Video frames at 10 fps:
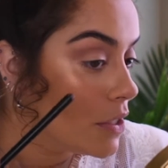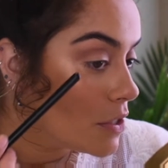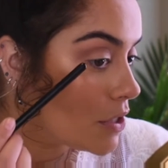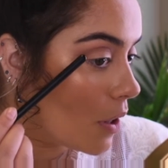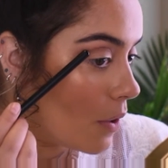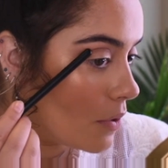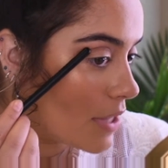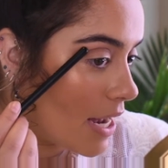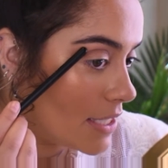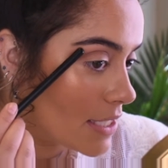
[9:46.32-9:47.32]
So
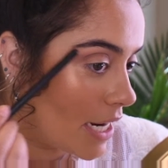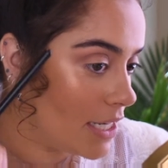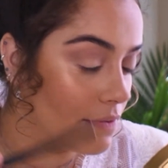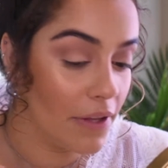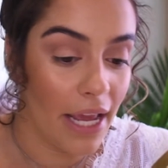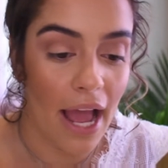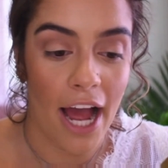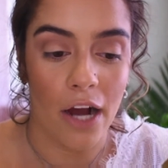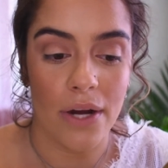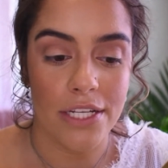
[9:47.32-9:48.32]
that is kind of like
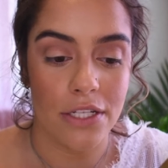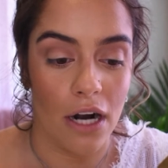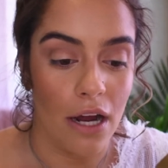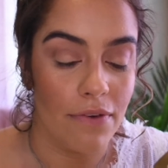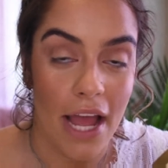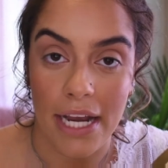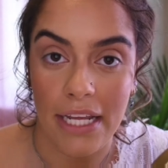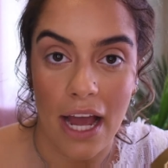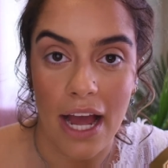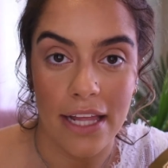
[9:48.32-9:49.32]
how I start off
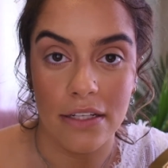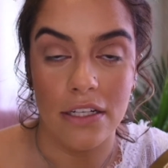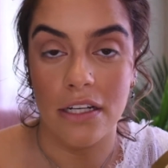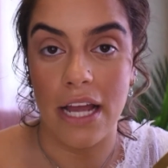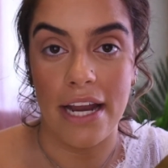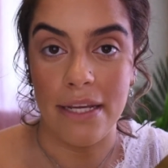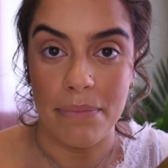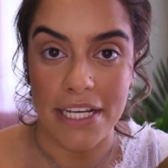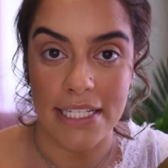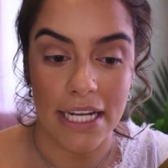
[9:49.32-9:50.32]
any eye look, any
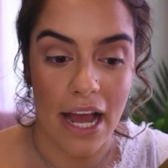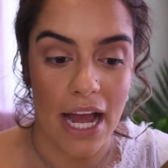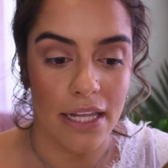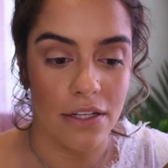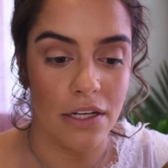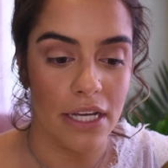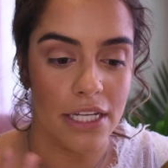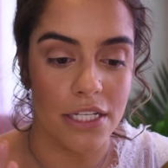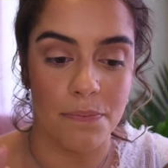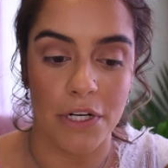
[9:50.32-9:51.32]
basic eye look
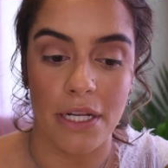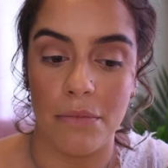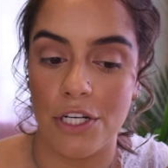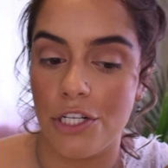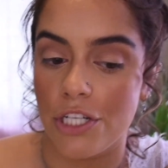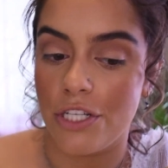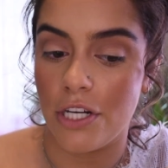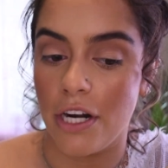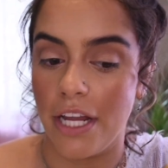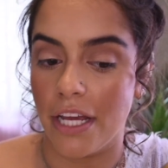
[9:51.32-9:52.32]
is pretty much just
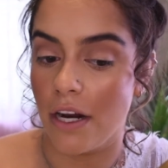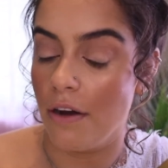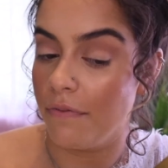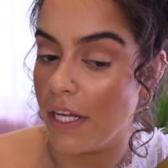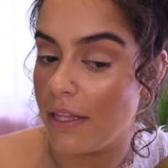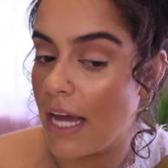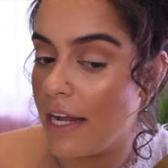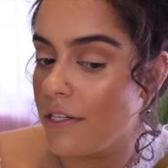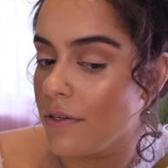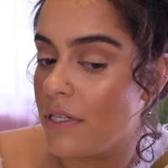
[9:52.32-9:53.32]
starting it off like
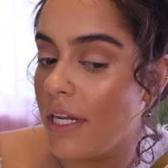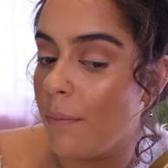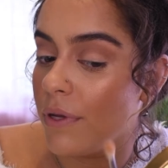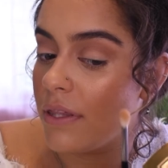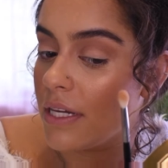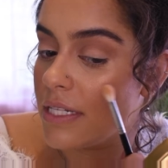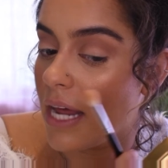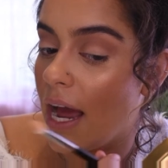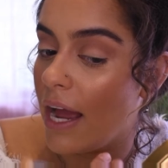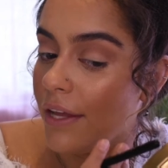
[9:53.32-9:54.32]
that. So same with this
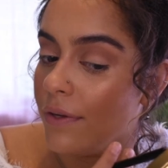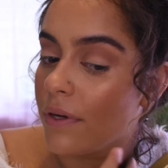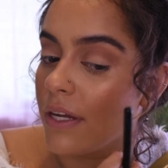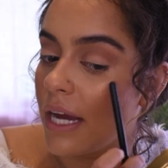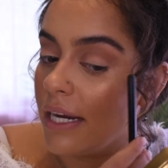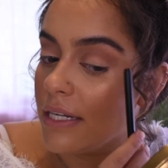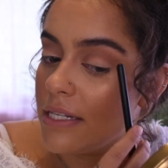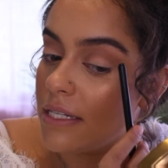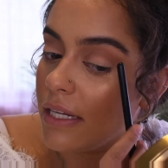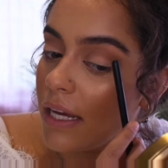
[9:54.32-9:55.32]
eye, you can kind of
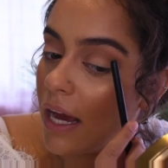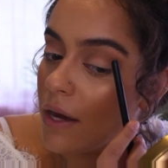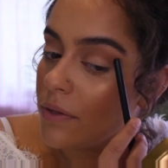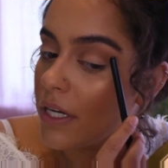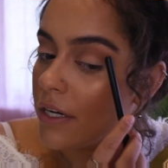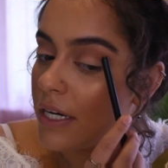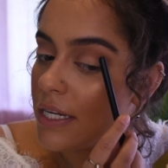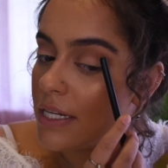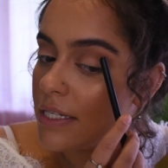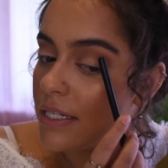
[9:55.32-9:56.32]
see how there
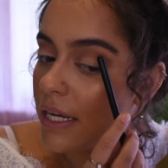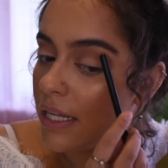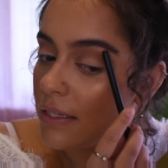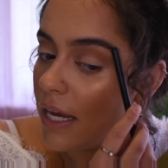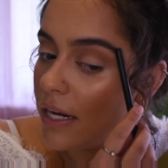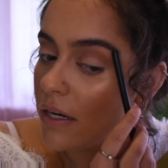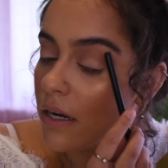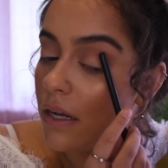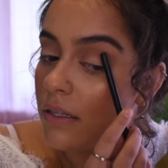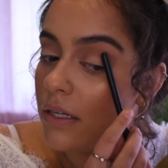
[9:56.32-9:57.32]
is a lighter
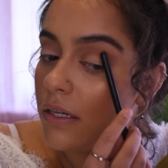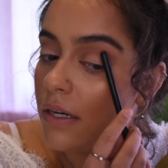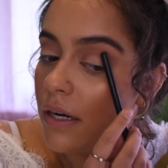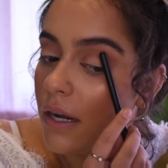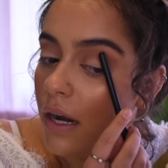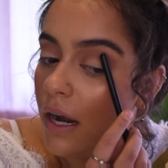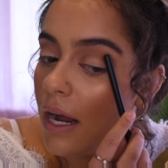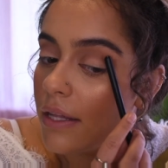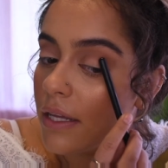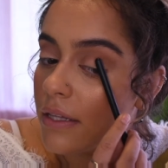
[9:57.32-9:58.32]
color
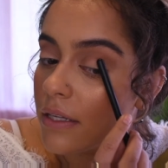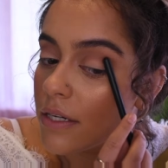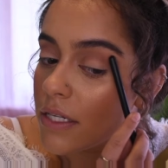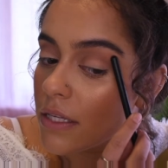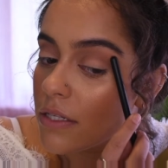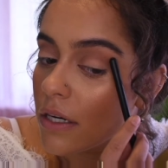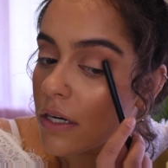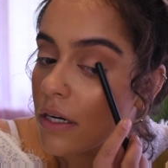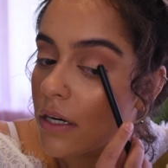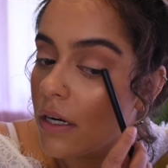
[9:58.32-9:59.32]
and then there's the
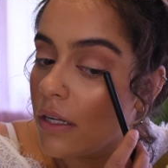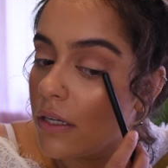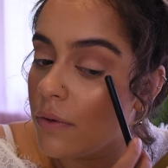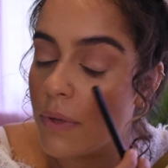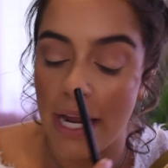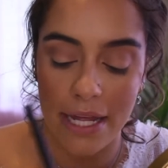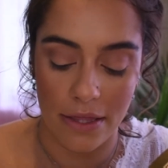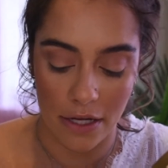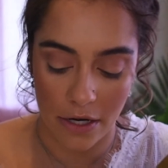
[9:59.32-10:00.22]
darker color right in the